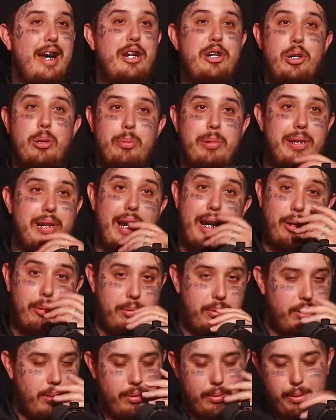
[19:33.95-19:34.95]
And you'll be like,
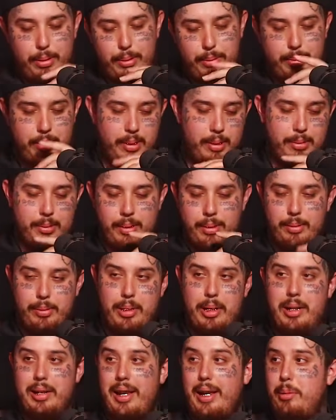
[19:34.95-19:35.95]

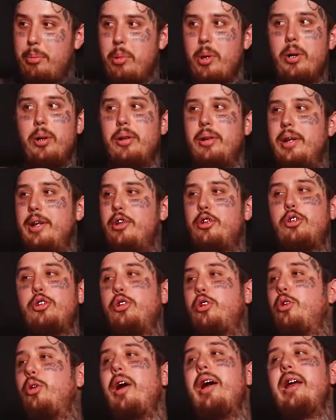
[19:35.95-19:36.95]
mm. like bro, it's
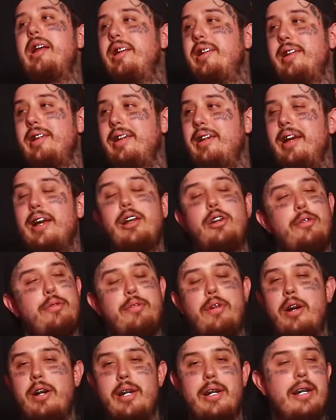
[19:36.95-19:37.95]
crazy. It's
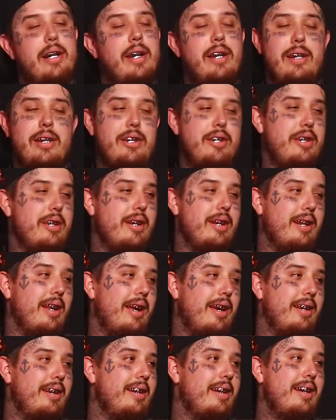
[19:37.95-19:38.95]
fucking nutty shit.
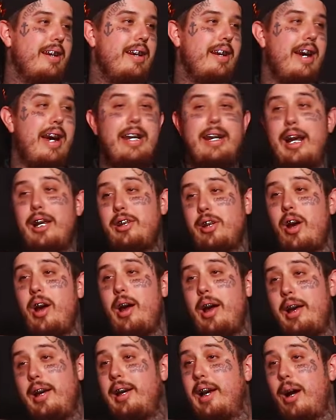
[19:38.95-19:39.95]
Like wow. And that's how
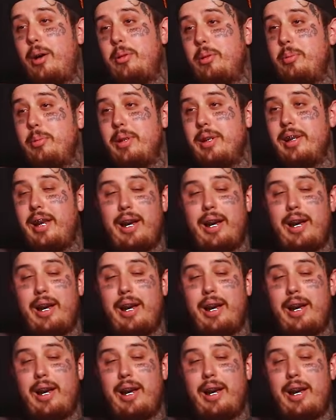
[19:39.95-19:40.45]
I, it got with me.